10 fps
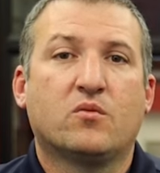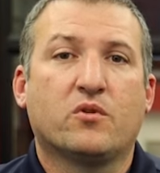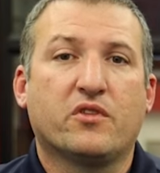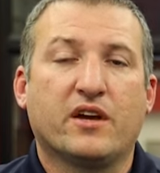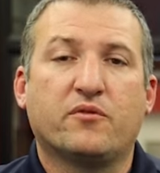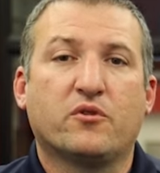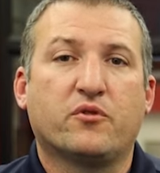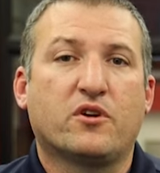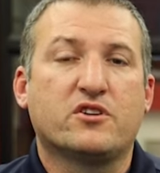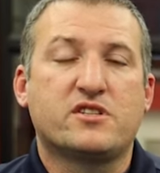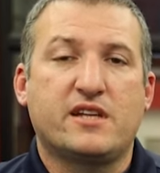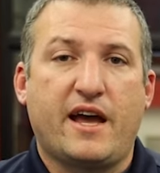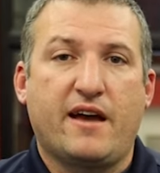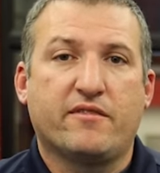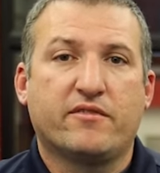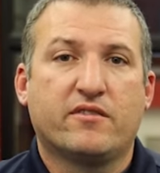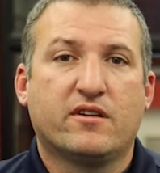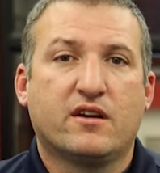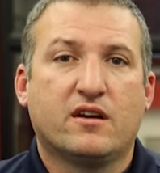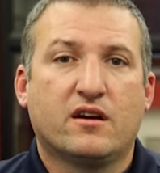We're thankful for our staff,
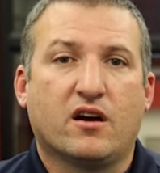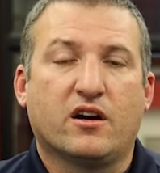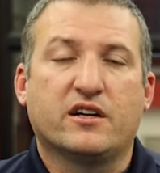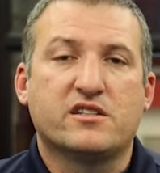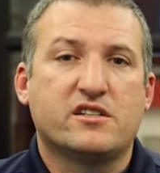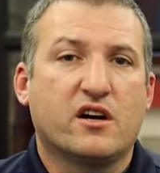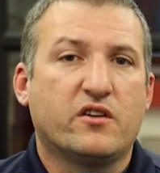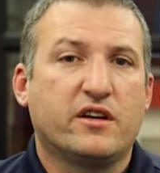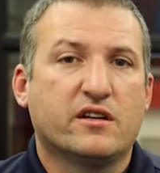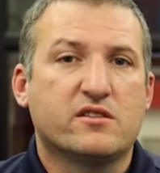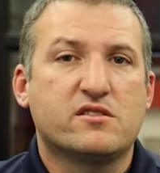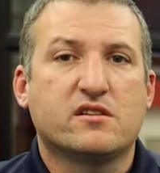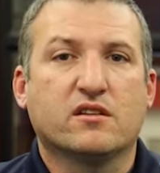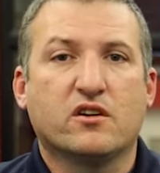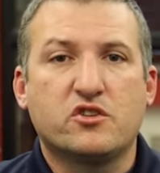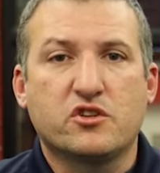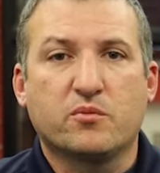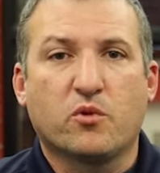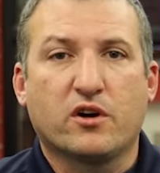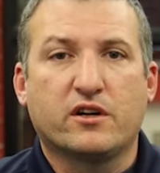our custodians,
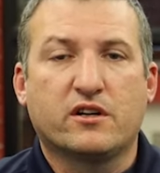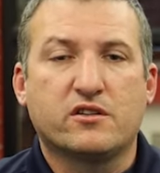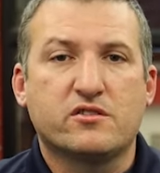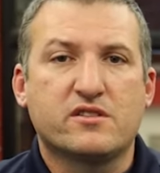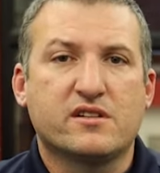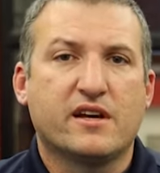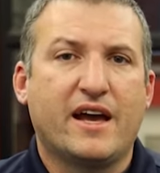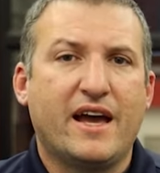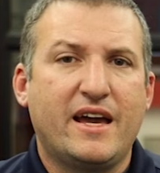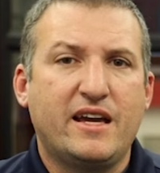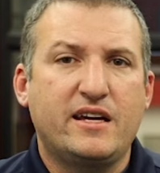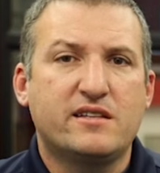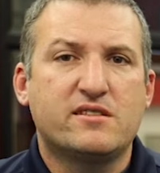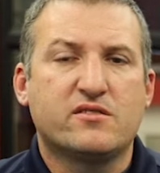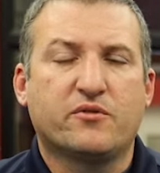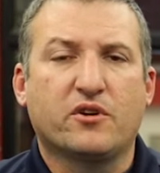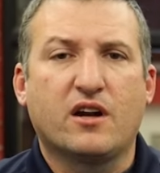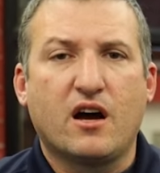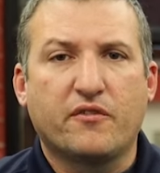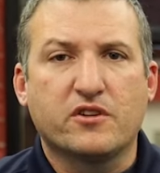lunchroom workers, aides,
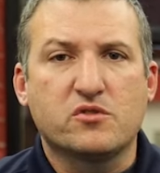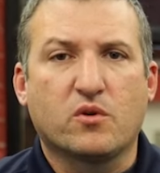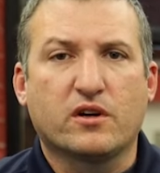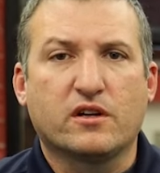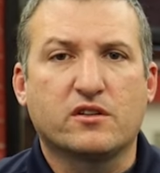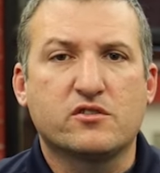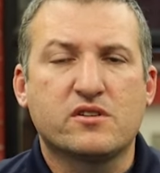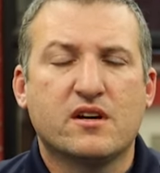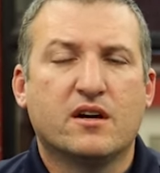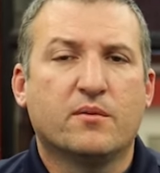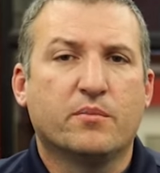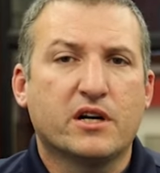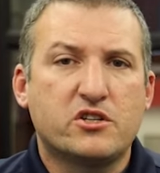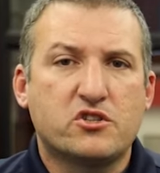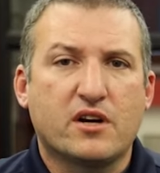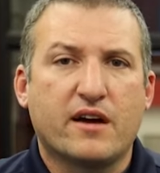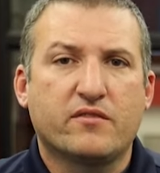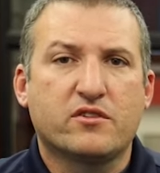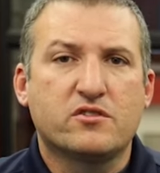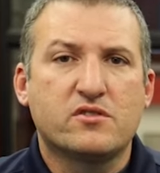front office workers, bus
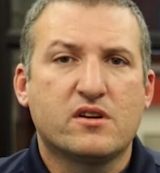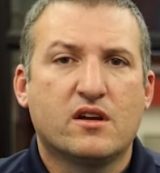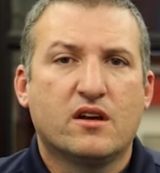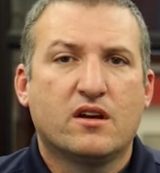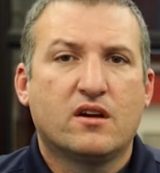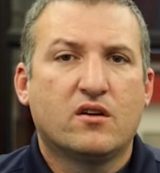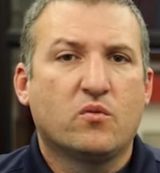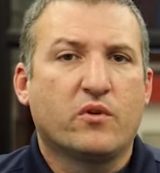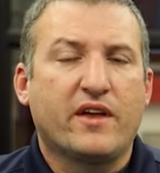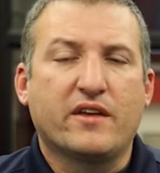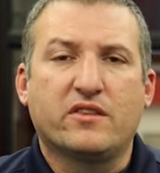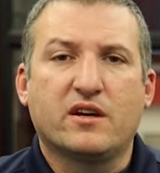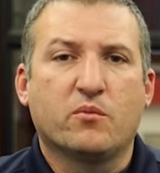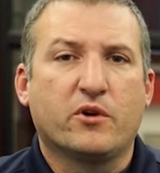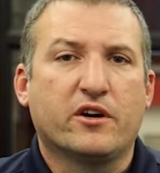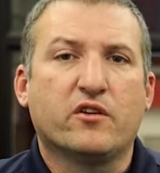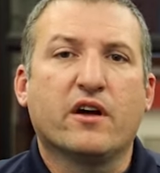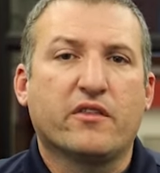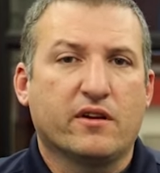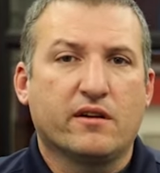drivers. Without them, we are
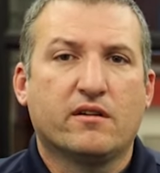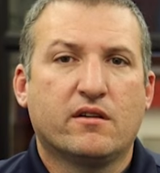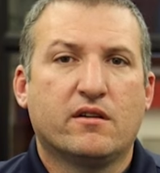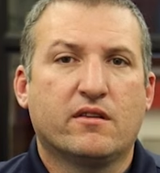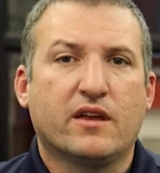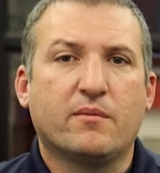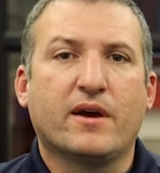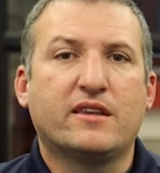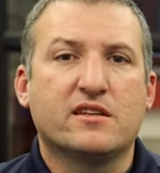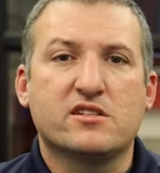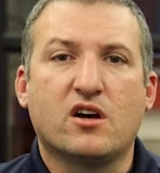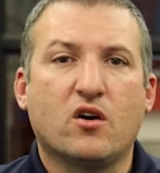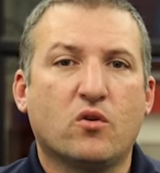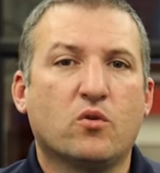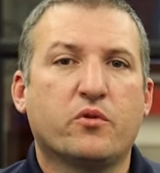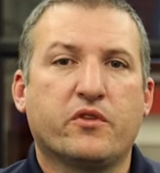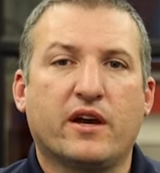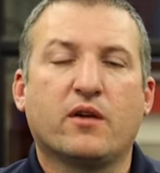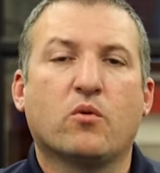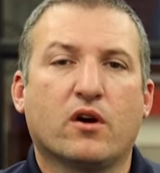nothing. They make this whole
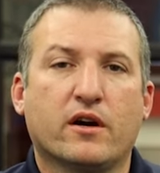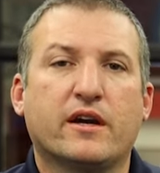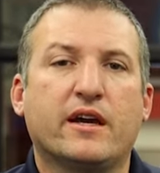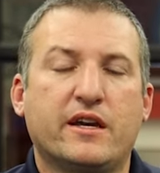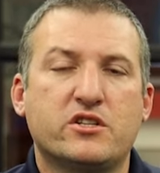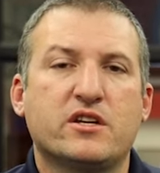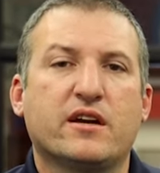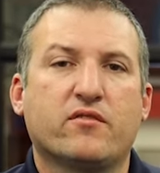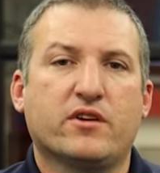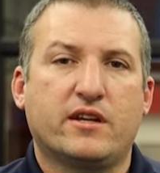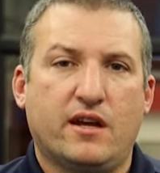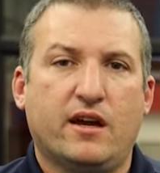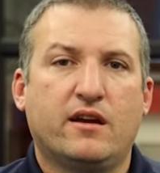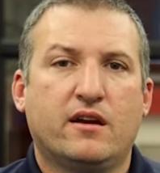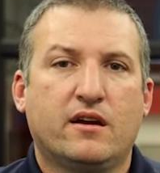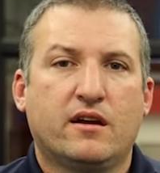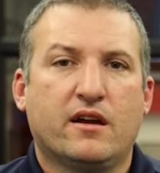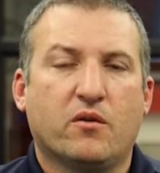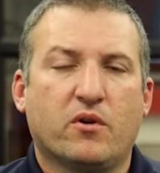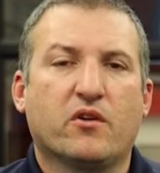thing work each and every day
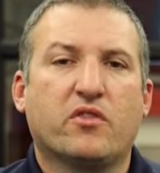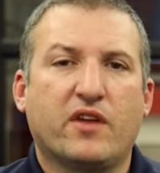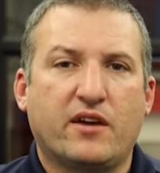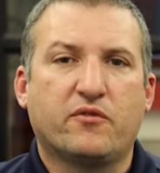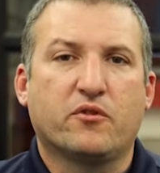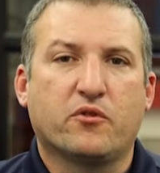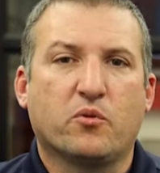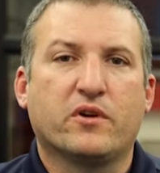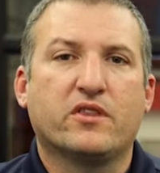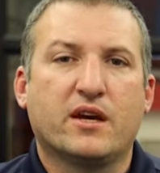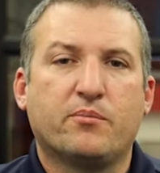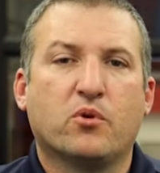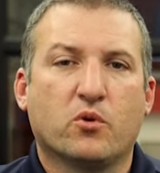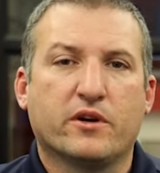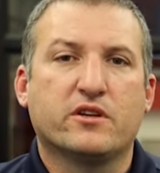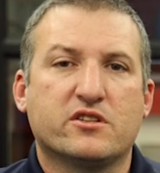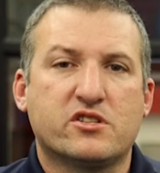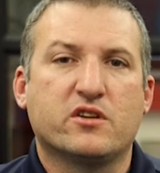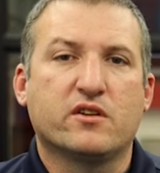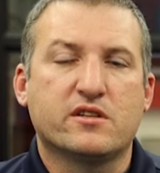and we are thankful for what they pour
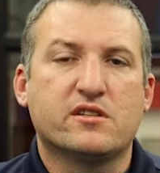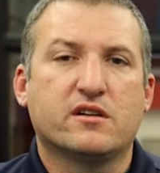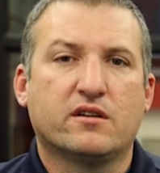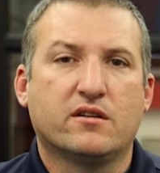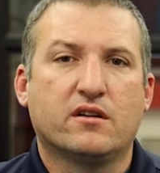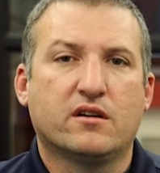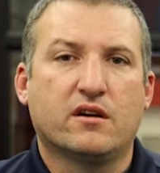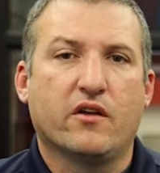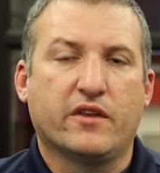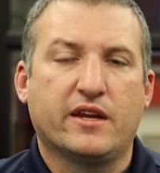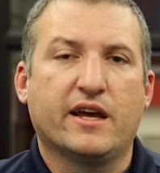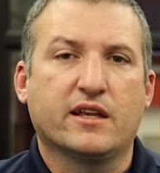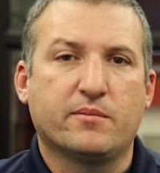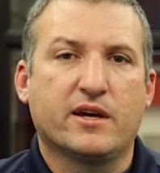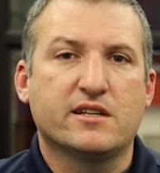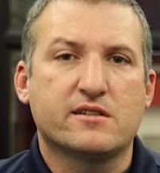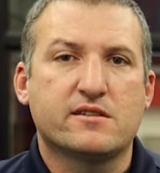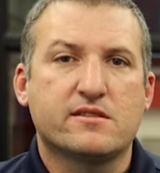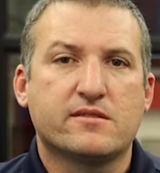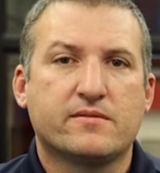students on the daily
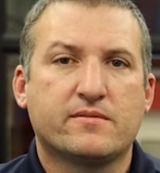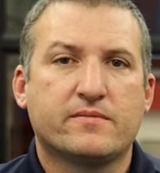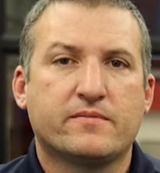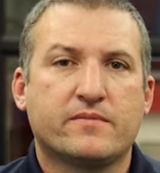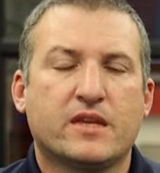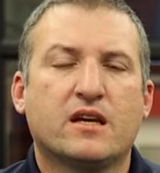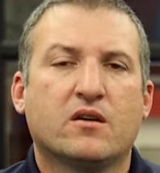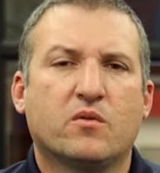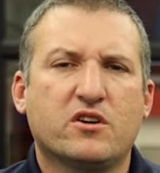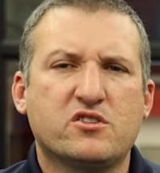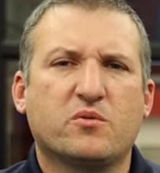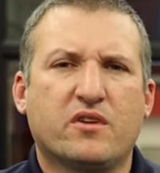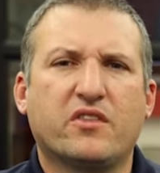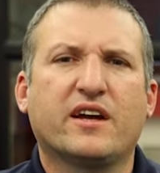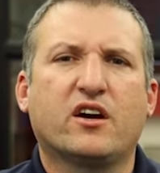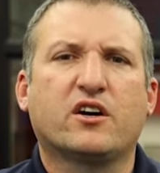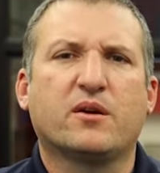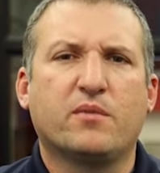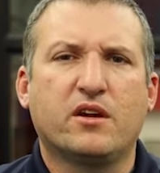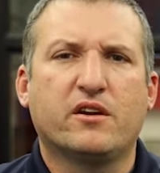basis. We also want to thank our
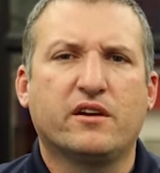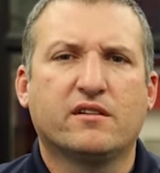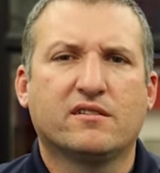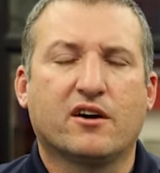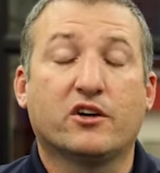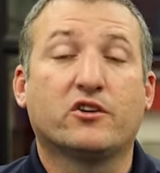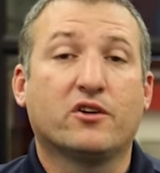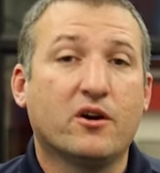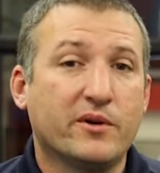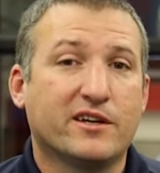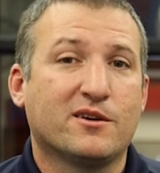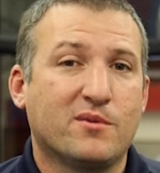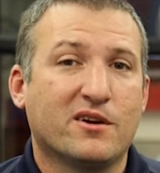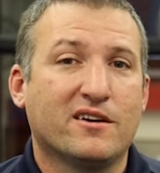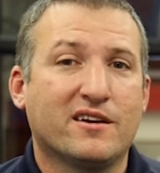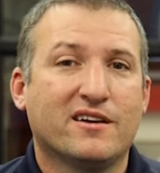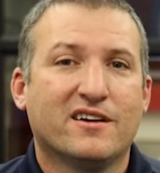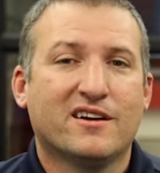community, our growing community.